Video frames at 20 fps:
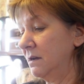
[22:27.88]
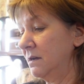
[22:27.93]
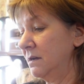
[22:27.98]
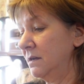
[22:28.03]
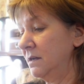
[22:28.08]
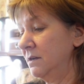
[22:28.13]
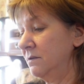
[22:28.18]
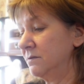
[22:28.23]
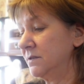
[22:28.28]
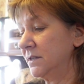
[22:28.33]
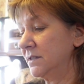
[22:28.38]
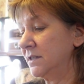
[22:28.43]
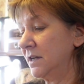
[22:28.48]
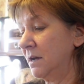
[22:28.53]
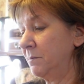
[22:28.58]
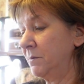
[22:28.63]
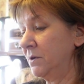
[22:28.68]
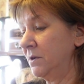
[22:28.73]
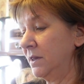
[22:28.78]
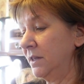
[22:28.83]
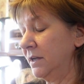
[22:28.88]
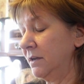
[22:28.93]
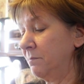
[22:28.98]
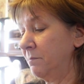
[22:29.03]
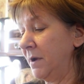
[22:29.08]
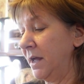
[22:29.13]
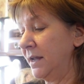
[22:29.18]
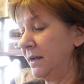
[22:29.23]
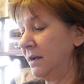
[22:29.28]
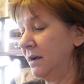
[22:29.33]
Here's a double click
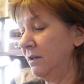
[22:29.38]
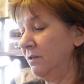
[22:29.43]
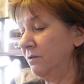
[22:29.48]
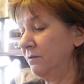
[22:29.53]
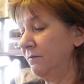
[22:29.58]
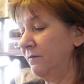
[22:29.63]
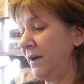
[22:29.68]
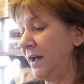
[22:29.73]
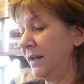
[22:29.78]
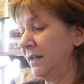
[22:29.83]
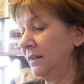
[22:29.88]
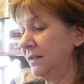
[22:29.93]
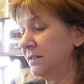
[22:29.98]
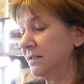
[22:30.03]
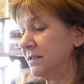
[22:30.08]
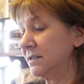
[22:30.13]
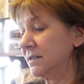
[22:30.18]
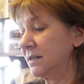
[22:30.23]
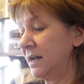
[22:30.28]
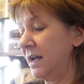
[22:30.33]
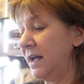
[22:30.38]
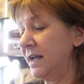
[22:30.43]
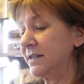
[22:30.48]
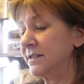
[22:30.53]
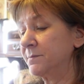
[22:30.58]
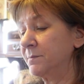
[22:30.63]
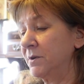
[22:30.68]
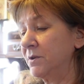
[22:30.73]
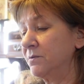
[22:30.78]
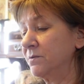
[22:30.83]
bicolor violet
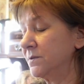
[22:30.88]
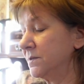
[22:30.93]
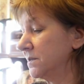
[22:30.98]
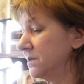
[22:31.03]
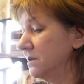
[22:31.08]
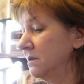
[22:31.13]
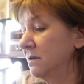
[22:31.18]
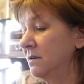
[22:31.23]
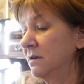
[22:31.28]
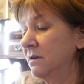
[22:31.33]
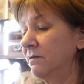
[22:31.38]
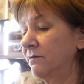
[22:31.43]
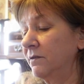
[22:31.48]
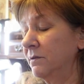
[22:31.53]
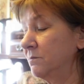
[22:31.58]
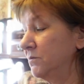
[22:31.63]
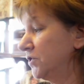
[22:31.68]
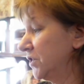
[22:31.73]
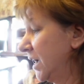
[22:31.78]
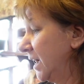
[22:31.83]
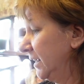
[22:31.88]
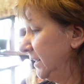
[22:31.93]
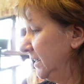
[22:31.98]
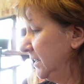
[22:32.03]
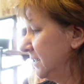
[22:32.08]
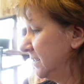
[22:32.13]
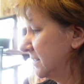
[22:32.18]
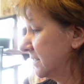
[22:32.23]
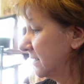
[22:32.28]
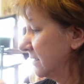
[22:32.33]
Cosmos from
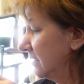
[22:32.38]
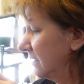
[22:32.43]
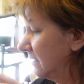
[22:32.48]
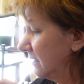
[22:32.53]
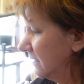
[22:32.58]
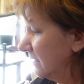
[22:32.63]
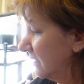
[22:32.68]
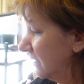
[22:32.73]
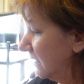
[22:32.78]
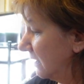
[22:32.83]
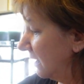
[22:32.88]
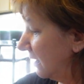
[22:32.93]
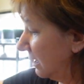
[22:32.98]
Johnny's.